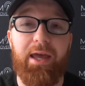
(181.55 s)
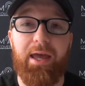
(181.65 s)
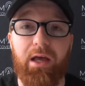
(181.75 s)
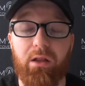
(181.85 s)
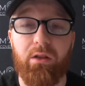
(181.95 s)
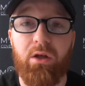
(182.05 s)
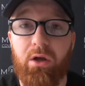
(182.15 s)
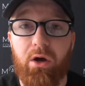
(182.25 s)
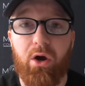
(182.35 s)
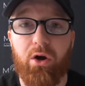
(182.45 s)
hell
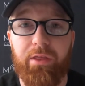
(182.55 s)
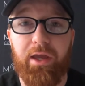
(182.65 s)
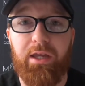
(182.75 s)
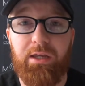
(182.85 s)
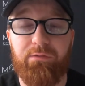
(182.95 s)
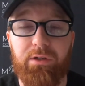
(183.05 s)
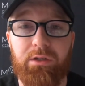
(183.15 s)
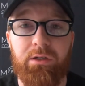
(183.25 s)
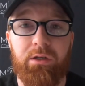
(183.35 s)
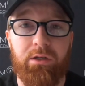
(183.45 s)
are they even